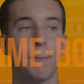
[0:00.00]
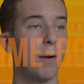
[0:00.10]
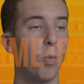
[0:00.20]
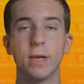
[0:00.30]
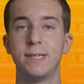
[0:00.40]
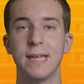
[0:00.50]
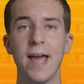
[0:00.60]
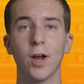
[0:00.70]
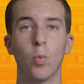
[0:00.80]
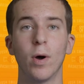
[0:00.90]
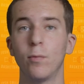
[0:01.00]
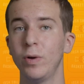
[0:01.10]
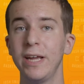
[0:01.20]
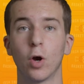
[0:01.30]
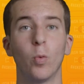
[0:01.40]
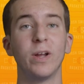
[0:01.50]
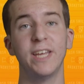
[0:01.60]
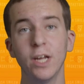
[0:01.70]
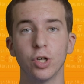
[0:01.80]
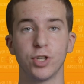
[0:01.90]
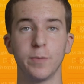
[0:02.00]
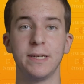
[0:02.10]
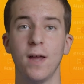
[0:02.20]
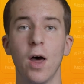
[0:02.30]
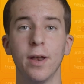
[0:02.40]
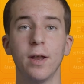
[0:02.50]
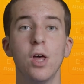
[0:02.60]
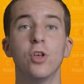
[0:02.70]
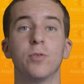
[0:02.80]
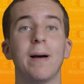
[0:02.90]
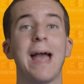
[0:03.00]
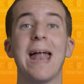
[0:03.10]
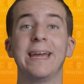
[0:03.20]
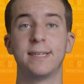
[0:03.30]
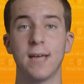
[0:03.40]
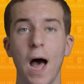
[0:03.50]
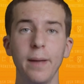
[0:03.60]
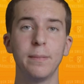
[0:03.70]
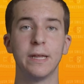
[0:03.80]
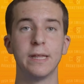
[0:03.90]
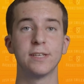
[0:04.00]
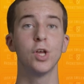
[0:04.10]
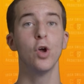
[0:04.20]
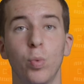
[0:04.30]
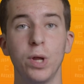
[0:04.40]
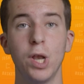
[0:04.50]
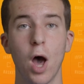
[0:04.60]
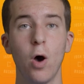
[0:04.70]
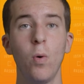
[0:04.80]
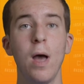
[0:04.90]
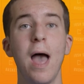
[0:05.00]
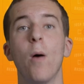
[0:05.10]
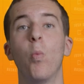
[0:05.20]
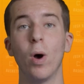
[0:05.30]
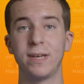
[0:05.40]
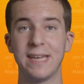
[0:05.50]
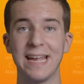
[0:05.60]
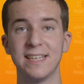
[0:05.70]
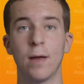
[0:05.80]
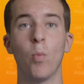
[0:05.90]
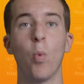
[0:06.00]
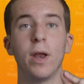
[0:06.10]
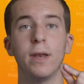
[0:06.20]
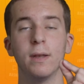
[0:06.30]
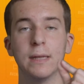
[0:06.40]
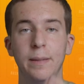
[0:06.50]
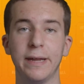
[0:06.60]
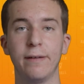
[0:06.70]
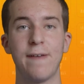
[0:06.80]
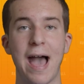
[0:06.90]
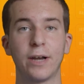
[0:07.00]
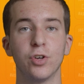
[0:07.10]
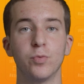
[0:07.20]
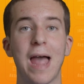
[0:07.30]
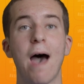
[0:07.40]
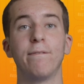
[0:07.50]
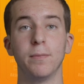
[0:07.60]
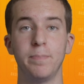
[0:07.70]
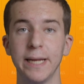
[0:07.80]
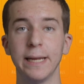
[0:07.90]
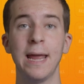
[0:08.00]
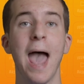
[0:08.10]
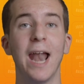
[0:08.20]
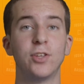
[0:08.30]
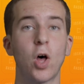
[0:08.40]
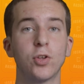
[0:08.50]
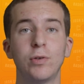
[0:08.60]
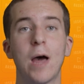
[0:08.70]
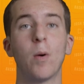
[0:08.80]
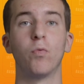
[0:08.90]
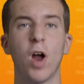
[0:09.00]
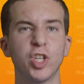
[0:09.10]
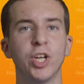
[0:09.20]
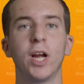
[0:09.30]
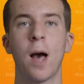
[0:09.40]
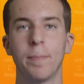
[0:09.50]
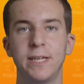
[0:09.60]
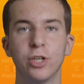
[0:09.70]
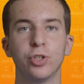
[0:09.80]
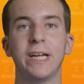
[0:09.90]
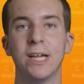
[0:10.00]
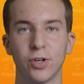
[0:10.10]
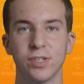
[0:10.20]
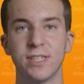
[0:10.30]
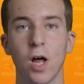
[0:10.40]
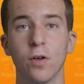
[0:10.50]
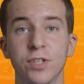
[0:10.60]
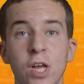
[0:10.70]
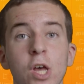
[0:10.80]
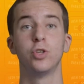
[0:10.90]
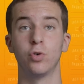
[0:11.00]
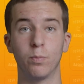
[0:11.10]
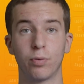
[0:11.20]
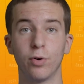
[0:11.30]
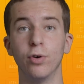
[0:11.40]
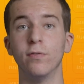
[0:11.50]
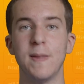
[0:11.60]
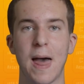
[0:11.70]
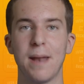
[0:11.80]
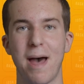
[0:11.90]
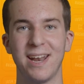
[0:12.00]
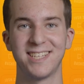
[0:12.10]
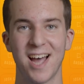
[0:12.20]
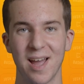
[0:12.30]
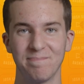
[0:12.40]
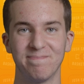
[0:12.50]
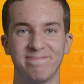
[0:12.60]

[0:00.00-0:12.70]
By what day or what week or what year should it be done? So by adding a time into this, we know what days and what limiting factors we have to beat. And it's also now a rush and a competition against ourselves to improve in that amount of time.